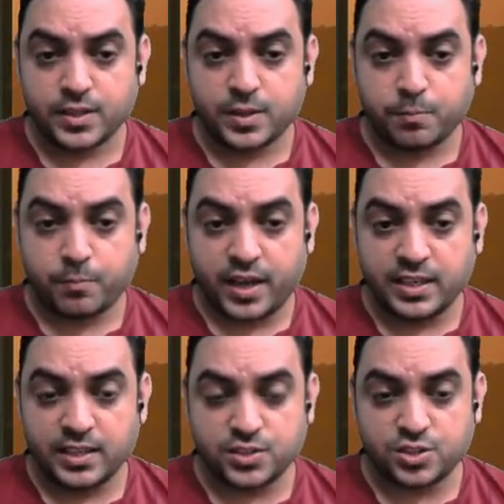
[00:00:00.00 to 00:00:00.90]

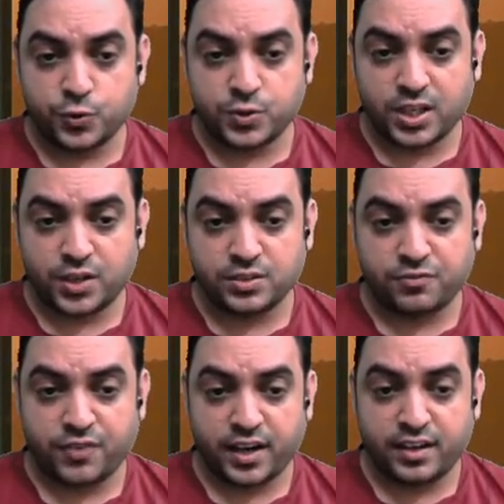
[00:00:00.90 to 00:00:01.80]
minus
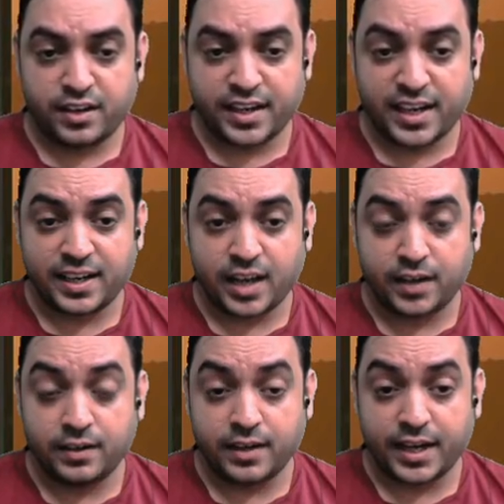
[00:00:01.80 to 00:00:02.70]
2500,
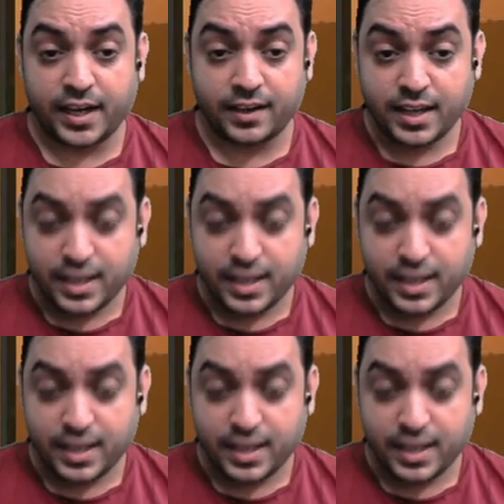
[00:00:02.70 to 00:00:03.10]
100.